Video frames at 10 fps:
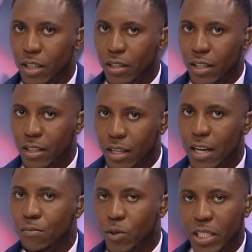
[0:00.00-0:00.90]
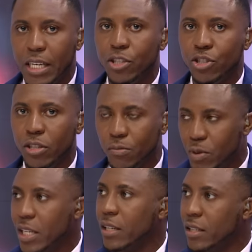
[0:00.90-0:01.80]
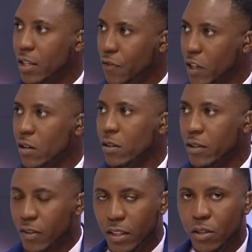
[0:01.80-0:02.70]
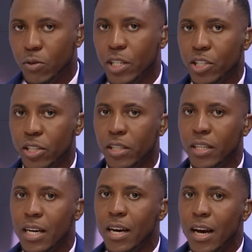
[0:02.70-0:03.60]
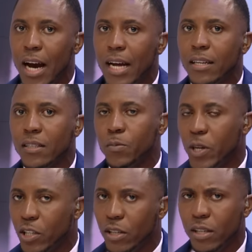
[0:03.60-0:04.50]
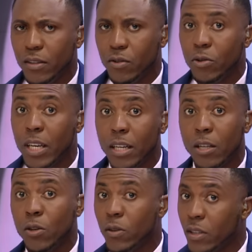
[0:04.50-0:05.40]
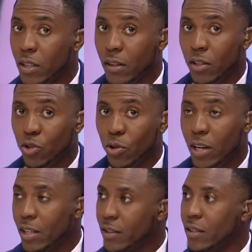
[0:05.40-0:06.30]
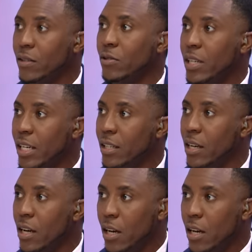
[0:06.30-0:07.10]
No, it, it can potentially be a difficult situation, and especially as you get closer to the trials and you get